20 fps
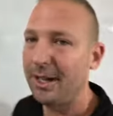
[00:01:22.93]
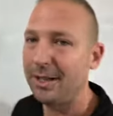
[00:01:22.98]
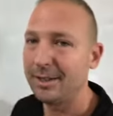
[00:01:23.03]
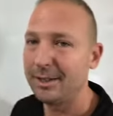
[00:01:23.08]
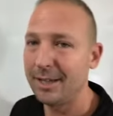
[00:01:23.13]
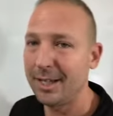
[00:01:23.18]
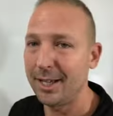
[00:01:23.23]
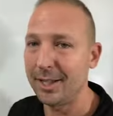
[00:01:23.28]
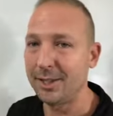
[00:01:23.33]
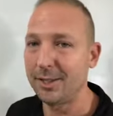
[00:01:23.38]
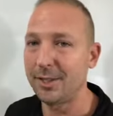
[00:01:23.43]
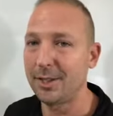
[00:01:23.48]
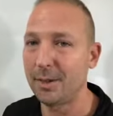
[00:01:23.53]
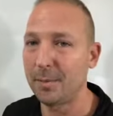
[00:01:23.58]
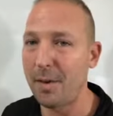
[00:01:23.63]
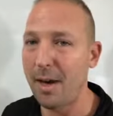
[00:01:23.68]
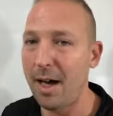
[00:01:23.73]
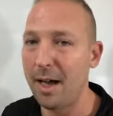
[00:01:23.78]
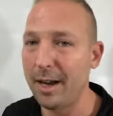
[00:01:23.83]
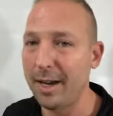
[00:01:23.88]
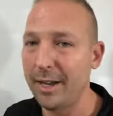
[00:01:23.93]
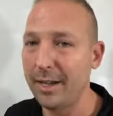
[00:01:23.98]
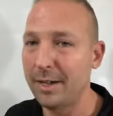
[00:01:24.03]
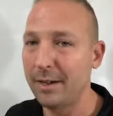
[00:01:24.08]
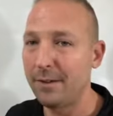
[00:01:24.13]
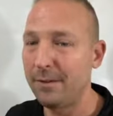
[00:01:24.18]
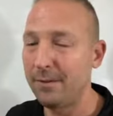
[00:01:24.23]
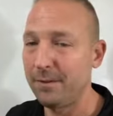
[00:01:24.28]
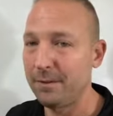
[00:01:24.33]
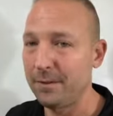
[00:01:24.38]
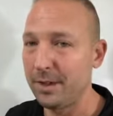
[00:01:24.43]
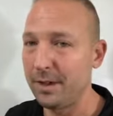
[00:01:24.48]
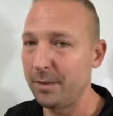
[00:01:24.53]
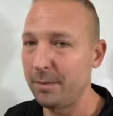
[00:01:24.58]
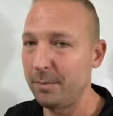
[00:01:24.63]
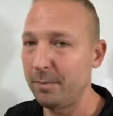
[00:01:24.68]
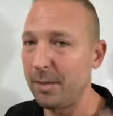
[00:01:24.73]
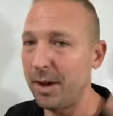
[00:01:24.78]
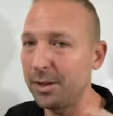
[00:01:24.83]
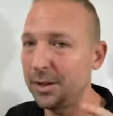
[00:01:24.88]
and tense your body, your
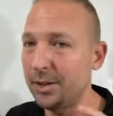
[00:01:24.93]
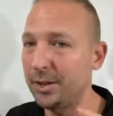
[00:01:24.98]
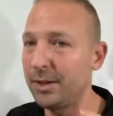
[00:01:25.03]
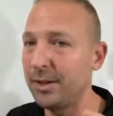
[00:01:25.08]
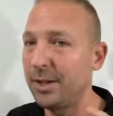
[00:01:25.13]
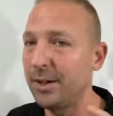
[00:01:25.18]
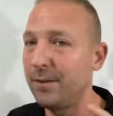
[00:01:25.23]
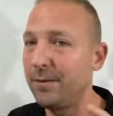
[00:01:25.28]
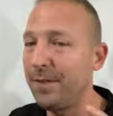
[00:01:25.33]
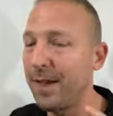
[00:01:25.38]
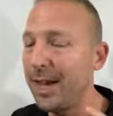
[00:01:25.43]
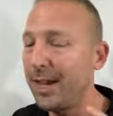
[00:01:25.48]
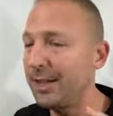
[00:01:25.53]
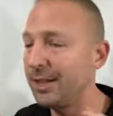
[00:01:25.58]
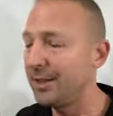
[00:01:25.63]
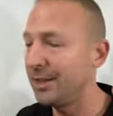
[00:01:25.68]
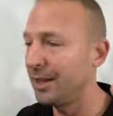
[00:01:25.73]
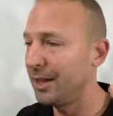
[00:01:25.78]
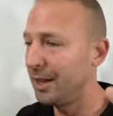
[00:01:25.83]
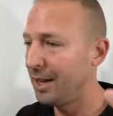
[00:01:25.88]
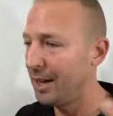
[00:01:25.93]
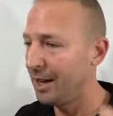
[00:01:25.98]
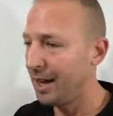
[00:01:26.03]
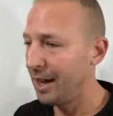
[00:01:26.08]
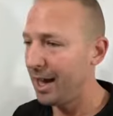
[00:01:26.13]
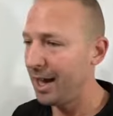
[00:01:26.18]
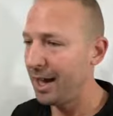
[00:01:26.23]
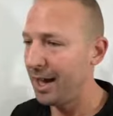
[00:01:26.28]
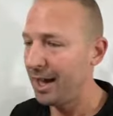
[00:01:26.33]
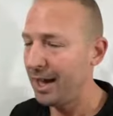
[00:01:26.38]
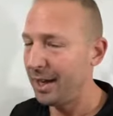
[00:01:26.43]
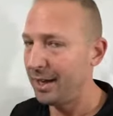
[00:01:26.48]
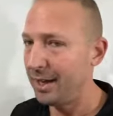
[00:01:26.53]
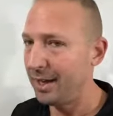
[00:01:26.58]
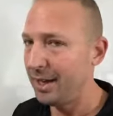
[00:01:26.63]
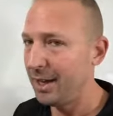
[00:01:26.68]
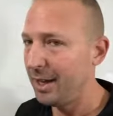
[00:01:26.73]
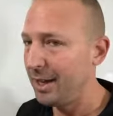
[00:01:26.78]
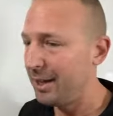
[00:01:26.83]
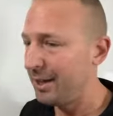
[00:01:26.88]
muscles in your face, and
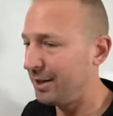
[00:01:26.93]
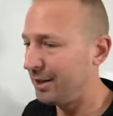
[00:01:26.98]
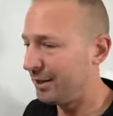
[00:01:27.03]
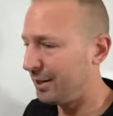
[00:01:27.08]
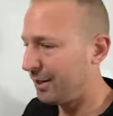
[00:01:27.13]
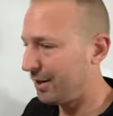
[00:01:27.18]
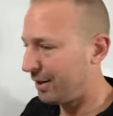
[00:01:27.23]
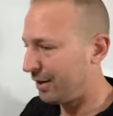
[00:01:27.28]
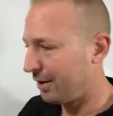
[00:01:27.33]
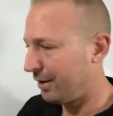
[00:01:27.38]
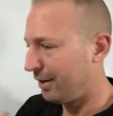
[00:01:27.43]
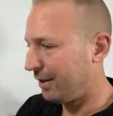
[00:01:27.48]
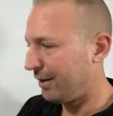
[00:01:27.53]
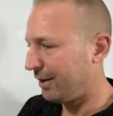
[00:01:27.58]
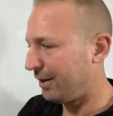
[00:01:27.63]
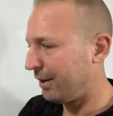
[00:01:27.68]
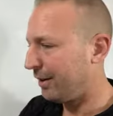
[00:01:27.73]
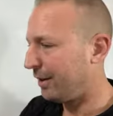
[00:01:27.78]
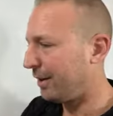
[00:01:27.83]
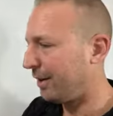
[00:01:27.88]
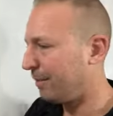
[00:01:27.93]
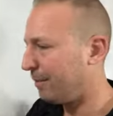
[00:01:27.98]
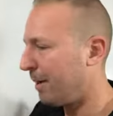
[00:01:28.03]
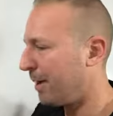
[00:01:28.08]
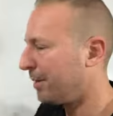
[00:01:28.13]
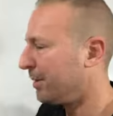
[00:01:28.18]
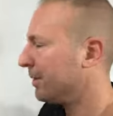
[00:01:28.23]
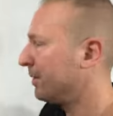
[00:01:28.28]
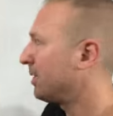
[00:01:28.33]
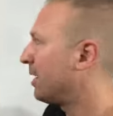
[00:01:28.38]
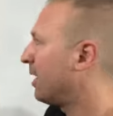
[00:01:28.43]
in your muscles